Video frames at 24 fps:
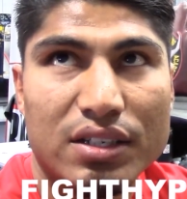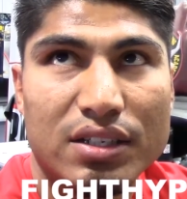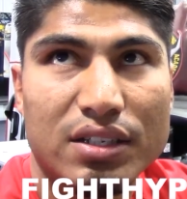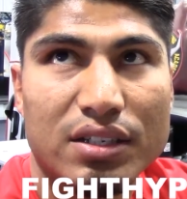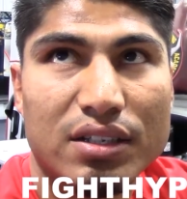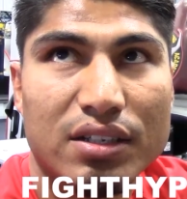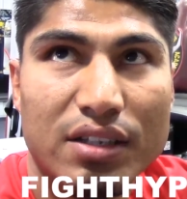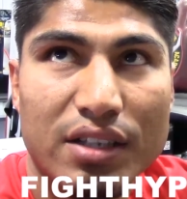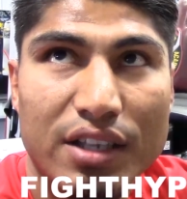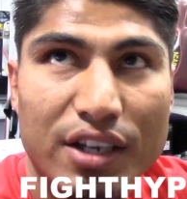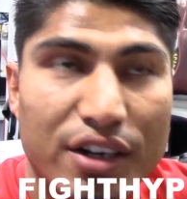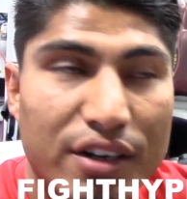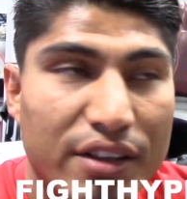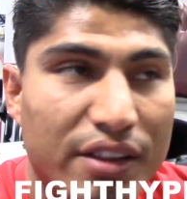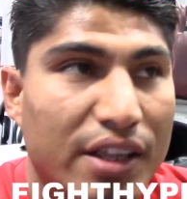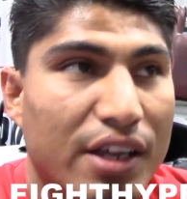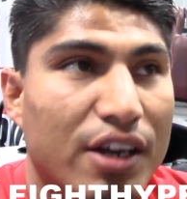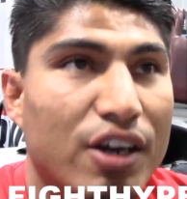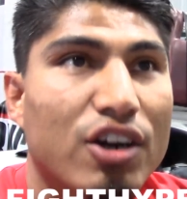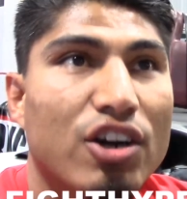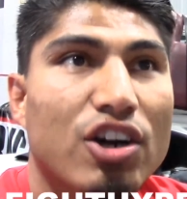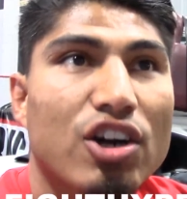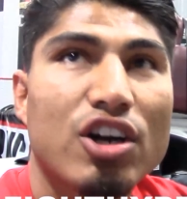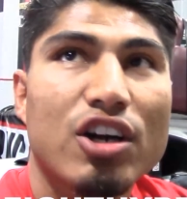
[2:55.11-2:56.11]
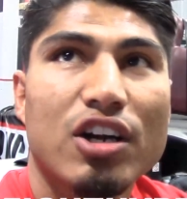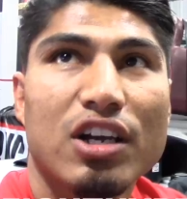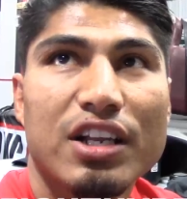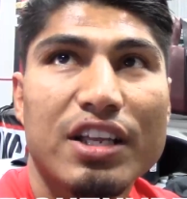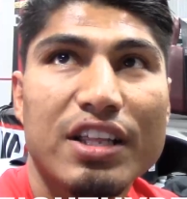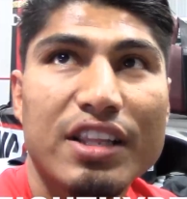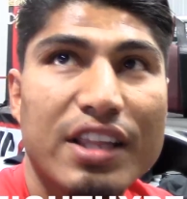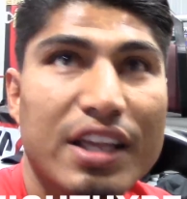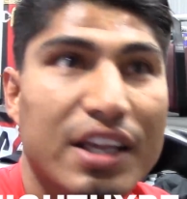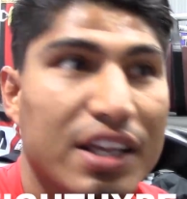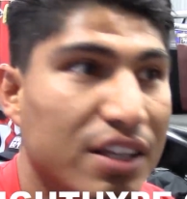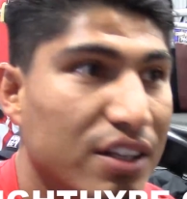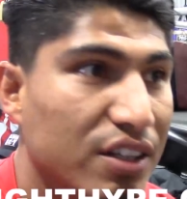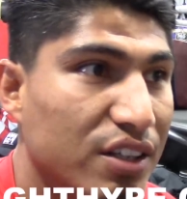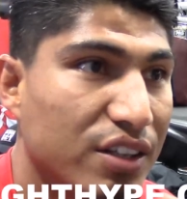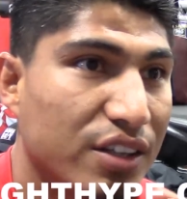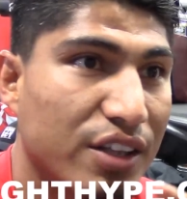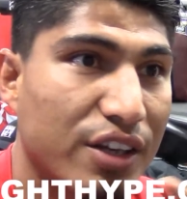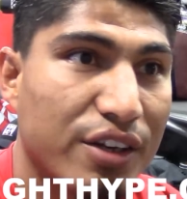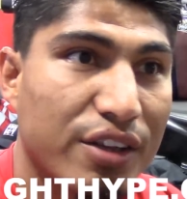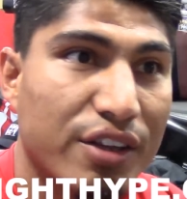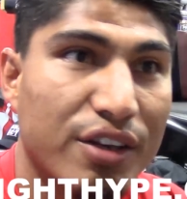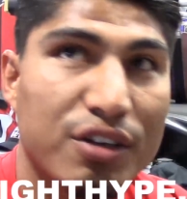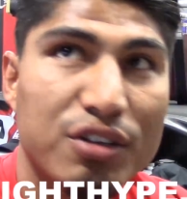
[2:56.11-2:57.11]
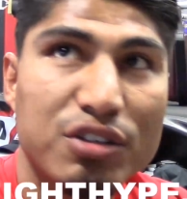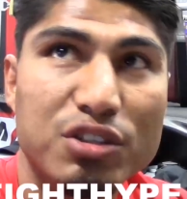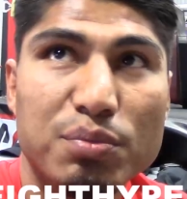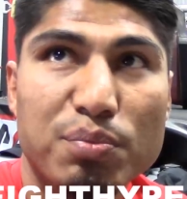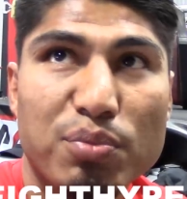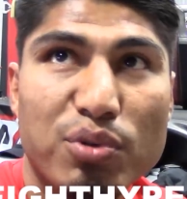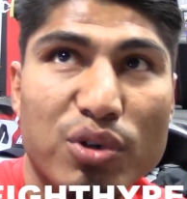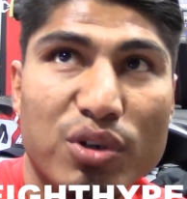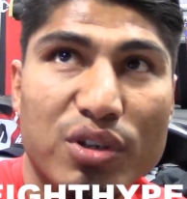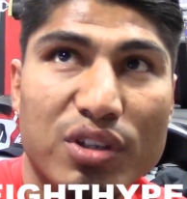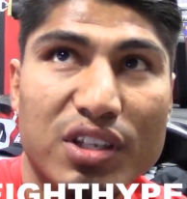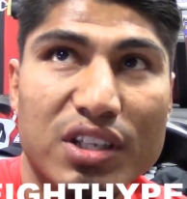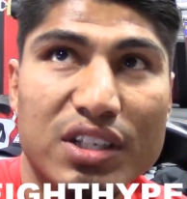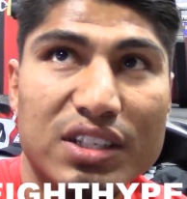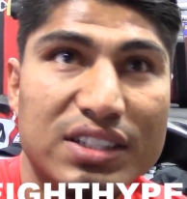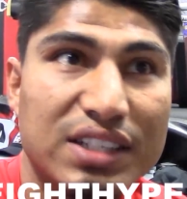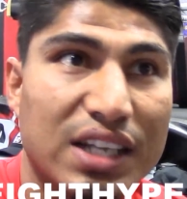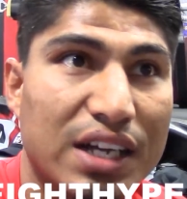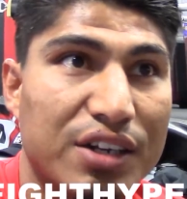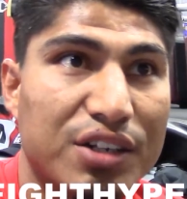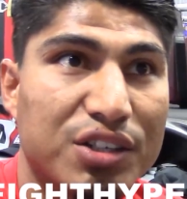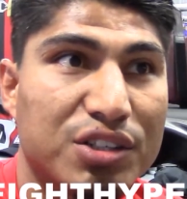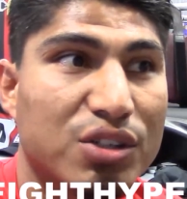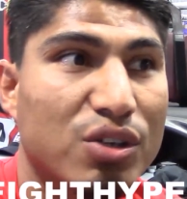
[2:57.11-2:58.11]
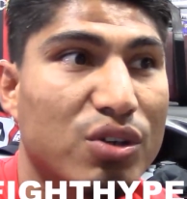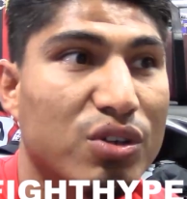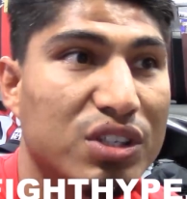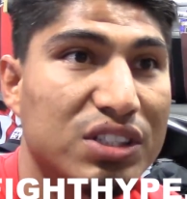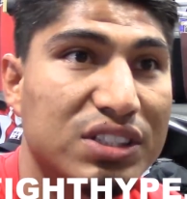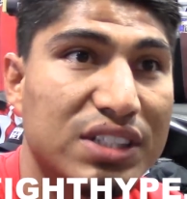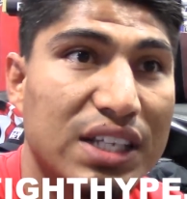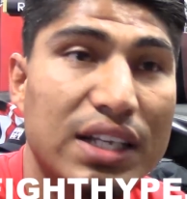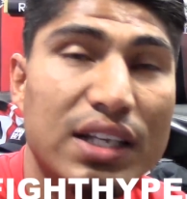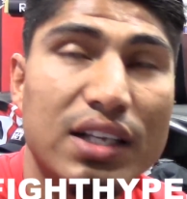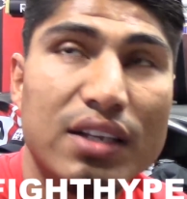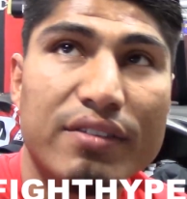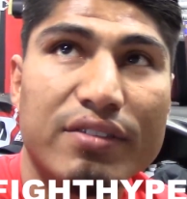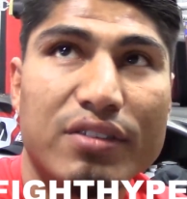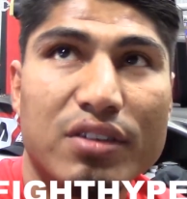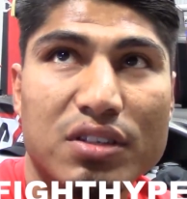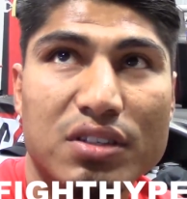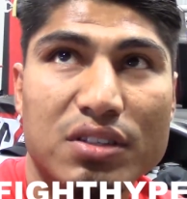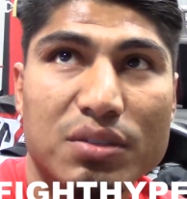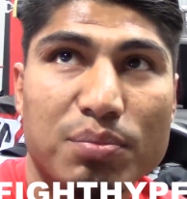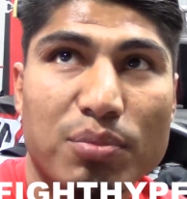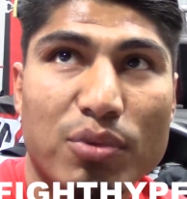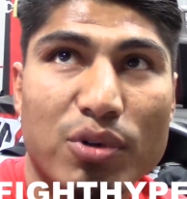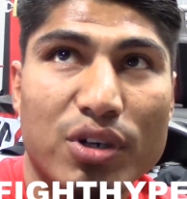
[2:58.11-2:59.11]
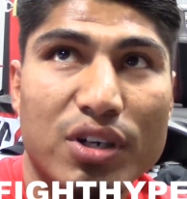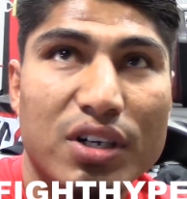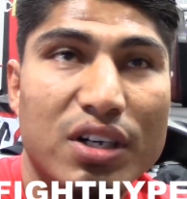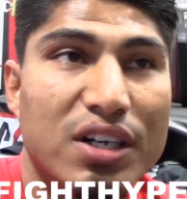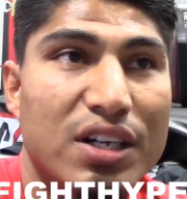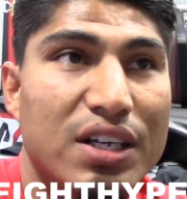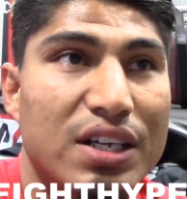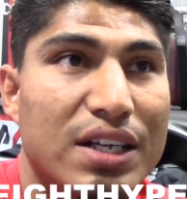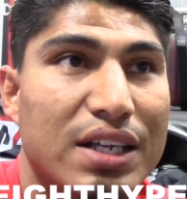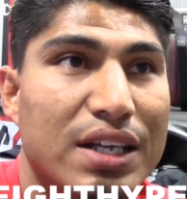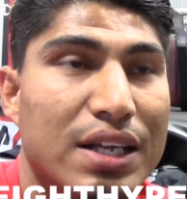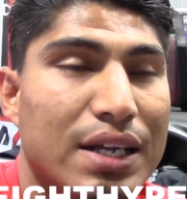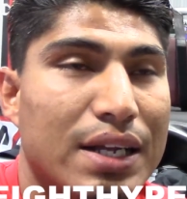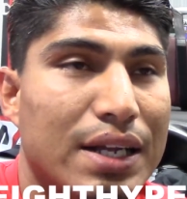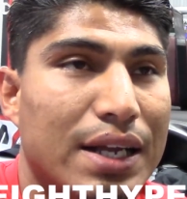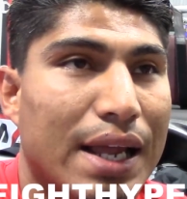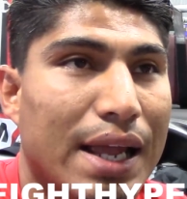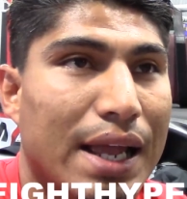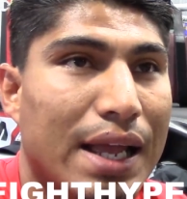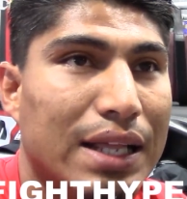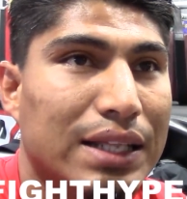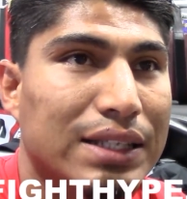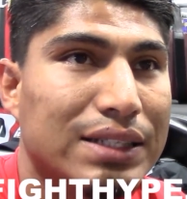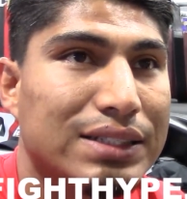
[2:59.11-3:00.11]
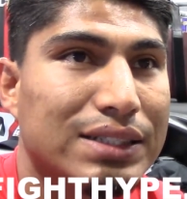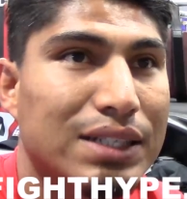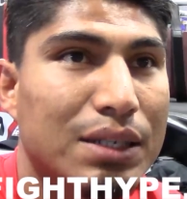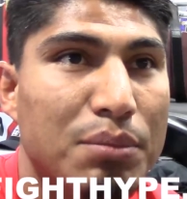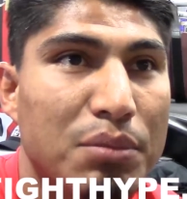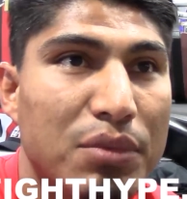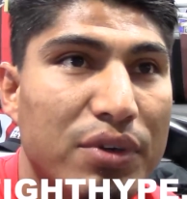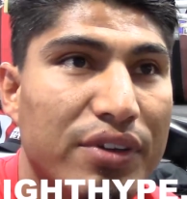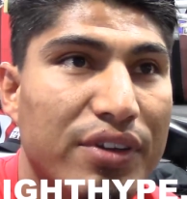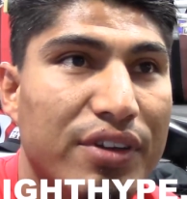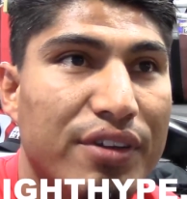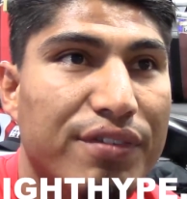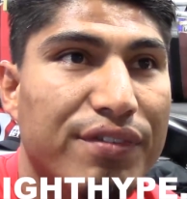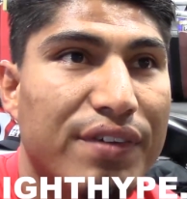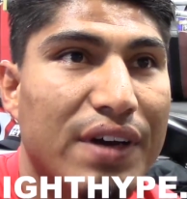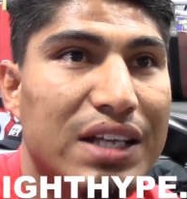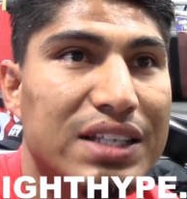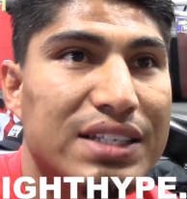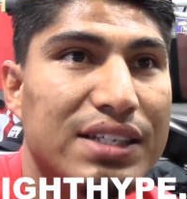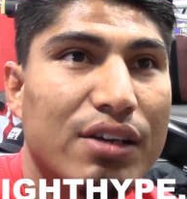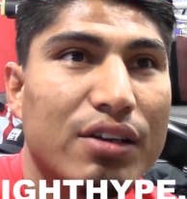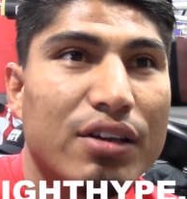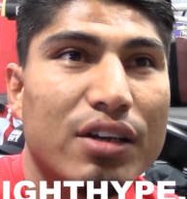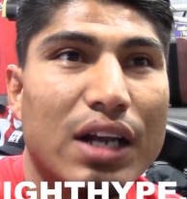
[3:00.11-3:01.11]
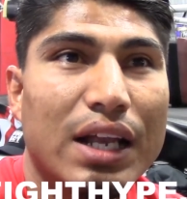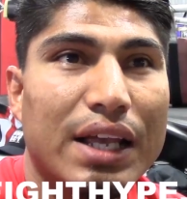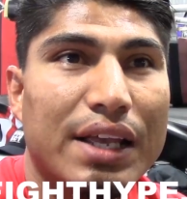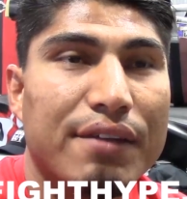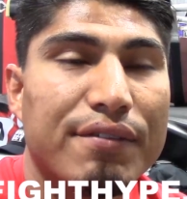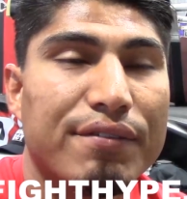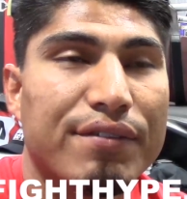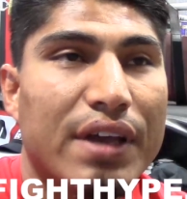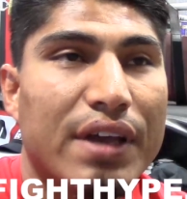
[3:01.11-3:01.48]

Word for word: They're there early. They they're there to support the entire show because they love the sport. And some of the fights out here, like in